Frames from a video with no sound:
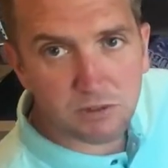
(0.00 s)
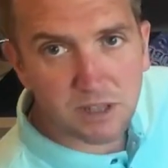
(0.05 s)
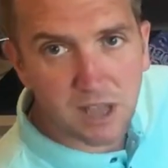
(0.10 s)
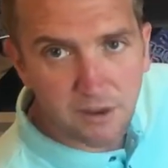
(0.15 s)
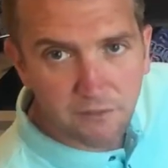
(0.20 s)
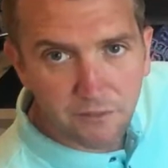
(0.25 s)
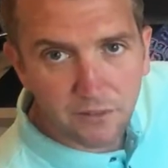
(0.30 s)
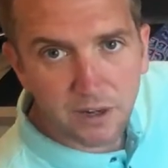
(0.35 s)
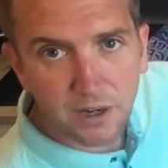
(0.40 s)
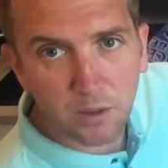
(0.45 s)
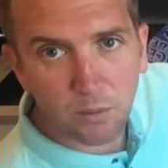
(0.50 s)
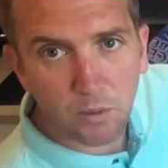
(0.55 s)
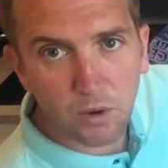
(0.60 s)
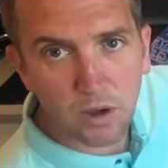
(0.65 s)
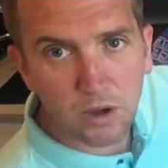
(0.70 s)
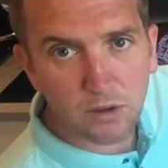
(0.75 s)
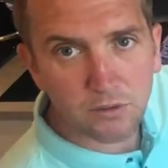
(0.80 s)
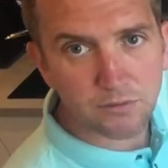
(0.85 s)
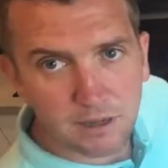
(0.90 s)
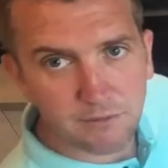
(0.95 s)
definitely
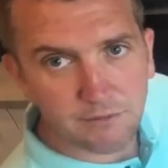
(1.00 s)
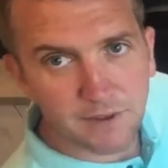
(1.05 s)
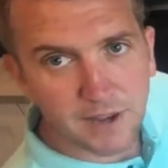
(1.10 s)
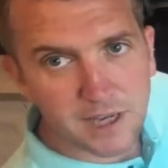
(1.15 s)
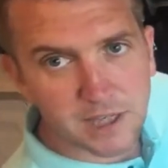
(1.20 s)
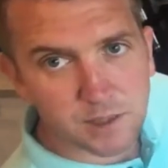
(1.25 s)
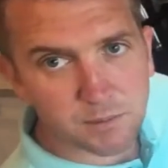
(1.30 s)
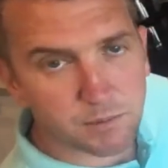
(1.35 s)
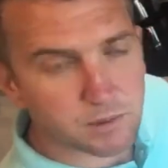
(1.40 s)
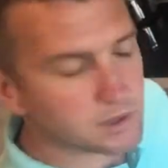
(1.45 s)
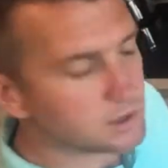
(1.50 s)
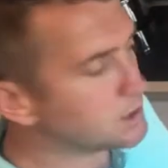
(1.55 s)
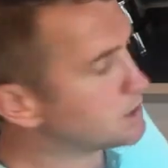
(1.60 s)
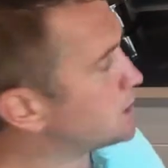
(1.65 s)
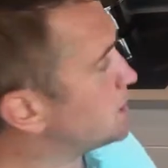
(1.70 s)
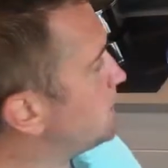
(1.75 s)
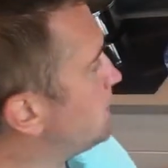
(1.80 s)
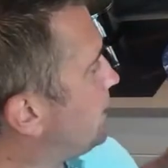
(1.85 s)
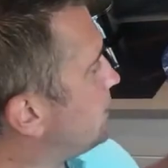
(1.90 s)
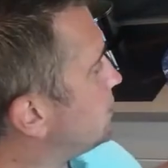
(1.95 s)
worth the
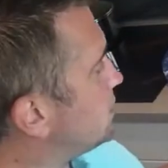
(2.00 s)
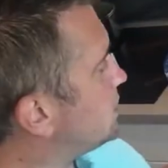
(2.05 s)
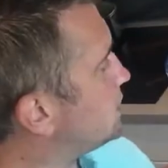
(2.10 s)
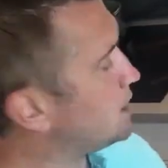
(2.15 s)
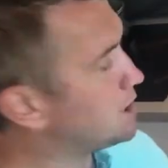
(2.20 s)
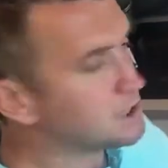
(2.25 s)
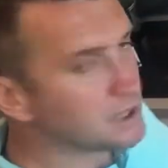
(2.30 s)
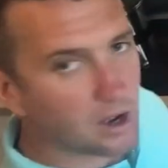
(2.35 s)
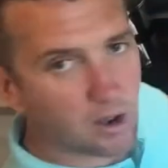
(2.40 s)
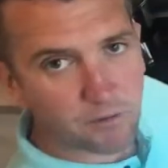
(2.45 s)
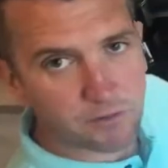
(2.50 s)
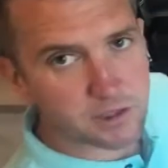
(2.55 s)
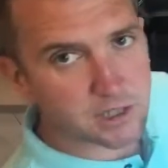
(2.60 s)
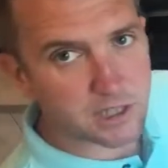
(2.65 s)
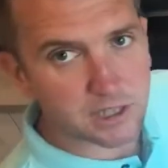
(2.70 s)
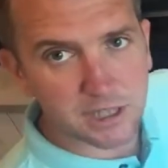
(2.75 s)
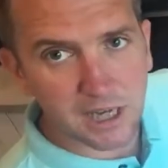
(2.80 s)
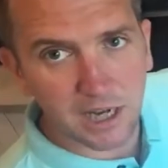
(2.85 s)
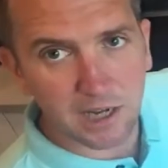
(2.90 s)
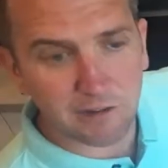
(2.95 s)
investment, and
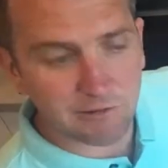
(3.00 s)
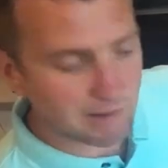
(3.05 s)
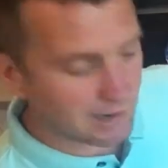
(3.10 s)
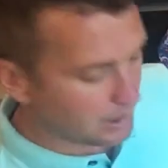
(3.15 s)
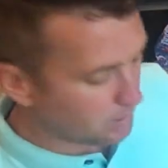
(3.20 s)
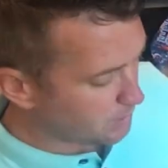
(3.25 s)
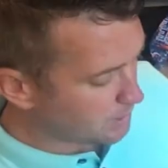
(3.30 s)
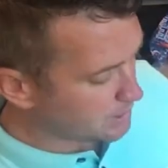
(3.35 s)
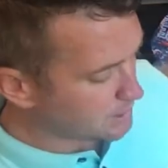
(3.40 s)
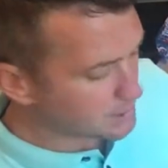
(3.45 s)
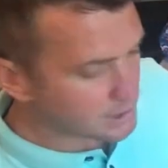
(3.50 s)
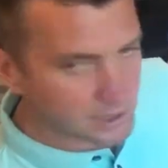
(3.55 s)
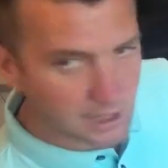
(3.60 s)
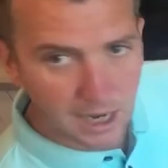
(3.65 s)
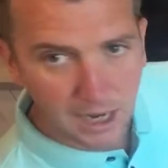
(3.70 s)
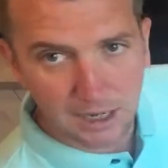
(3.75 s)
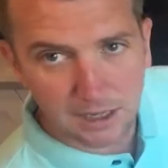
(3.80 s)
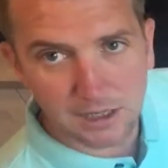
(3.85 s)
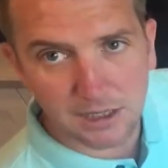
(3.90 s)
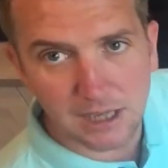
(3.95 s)
obviously Tanqueray wins
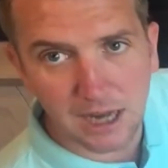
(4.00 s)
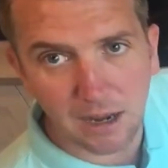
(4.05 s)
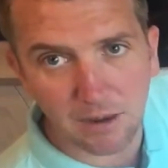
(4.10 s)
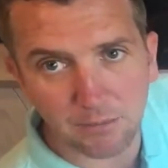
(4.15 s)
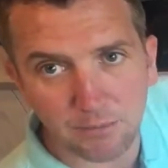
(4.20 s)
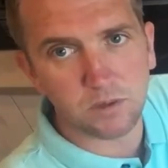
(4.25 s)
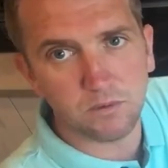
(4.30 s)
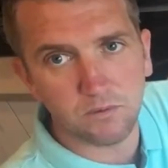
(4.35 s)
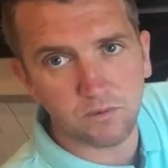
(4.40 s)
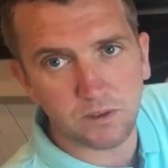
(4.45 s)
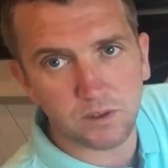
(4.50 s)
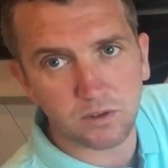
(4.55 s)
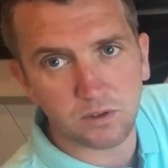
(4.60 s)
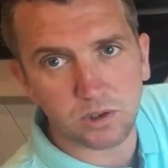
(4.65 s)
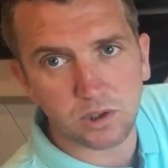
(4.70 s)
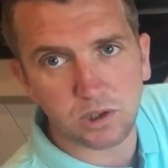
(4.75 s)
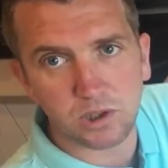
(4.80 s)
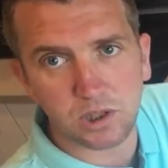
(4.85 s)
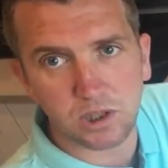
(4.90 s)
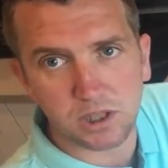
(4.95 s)
hands down. Something
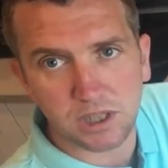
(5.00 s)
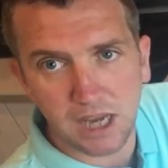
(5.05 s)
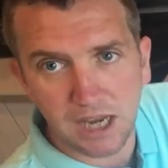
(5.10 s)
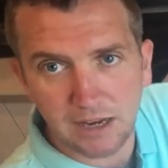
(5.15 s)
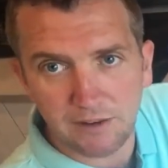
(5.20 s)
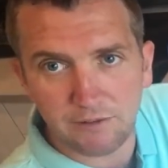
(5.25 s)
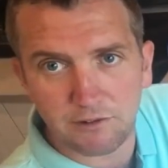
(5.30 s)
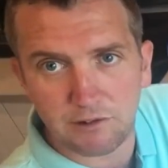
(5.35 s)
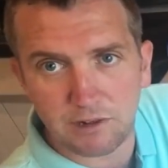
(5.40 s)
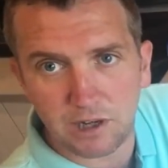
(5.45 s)
just to savour